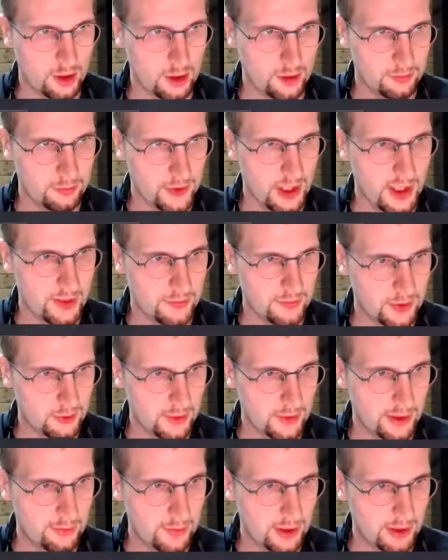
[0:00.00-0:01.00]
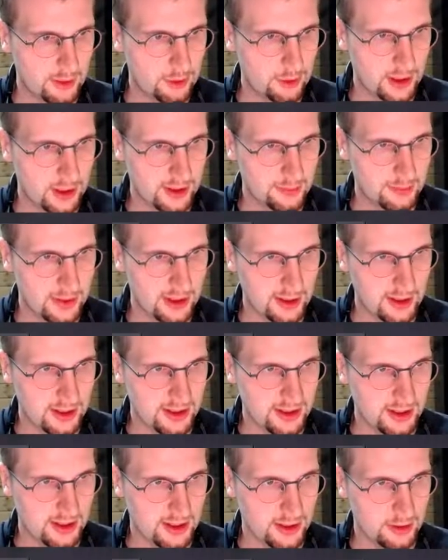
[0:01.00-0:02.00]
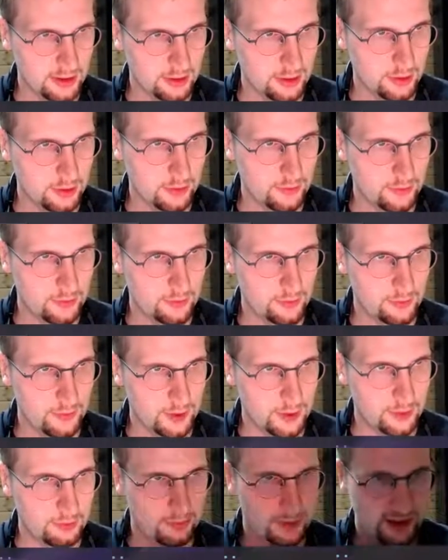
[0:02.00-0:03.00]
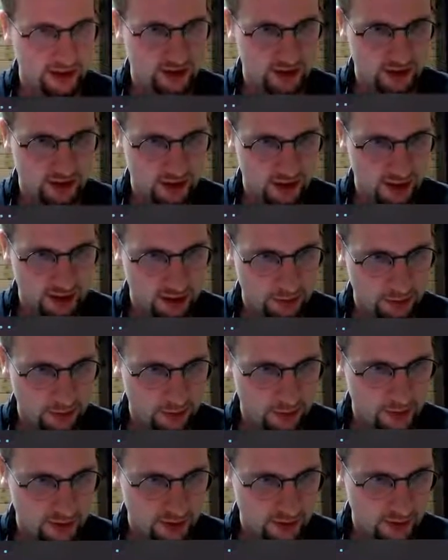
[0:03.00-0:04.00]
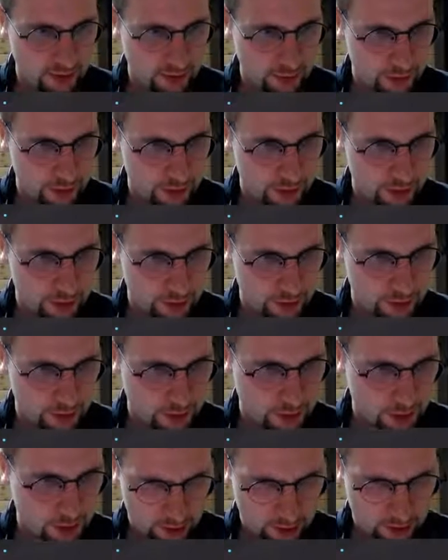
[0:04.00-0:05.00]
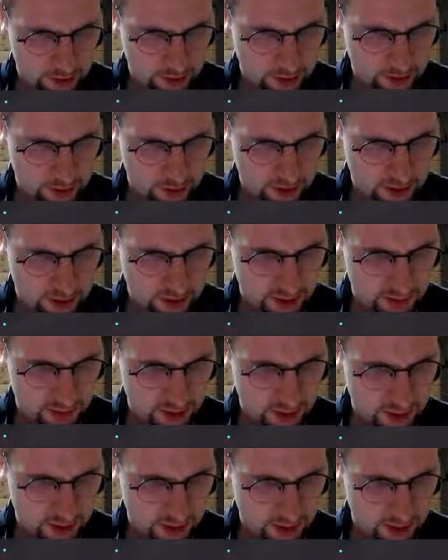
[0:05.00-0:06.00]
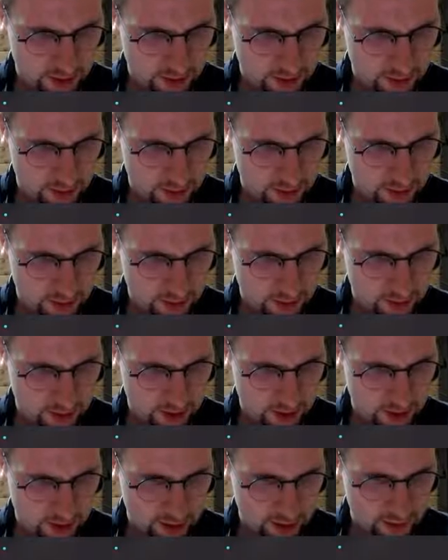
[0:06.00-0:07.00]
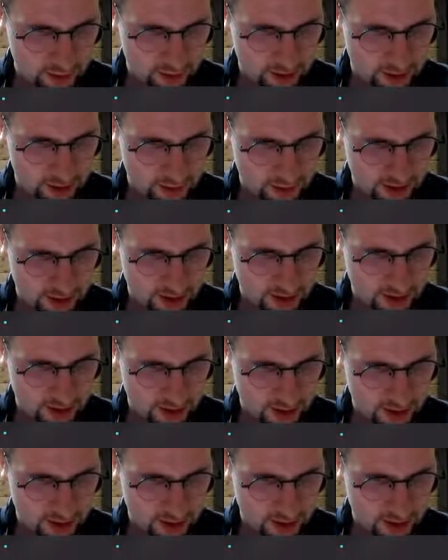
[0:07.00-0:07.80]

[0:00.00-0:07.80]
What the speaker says: Yeah, so what I want to do is like make a list here of places. It should be pretty trivial to do. Open sourcing this project even though it's not complete. What is it?